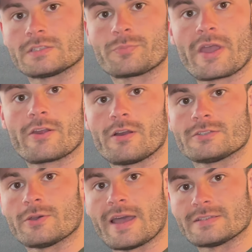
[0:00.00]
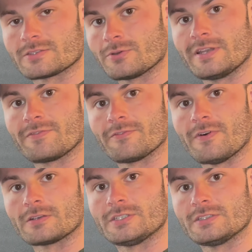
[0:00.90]
sprayer also has three different
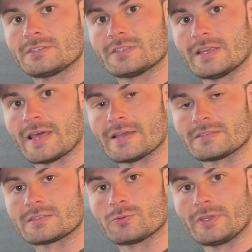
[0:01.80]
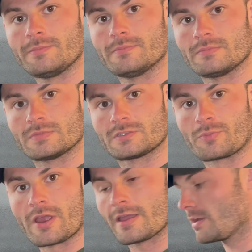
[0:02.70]
functions. It has sweep,
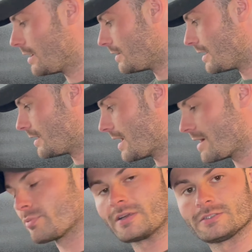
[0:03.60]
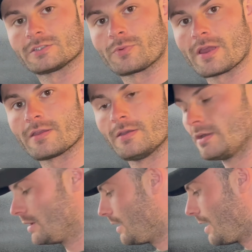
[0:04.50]
spray, and then high pressure spray.
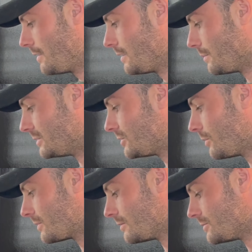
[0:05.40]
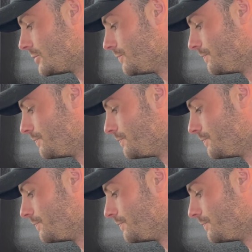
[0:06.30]
Let me show you what those do.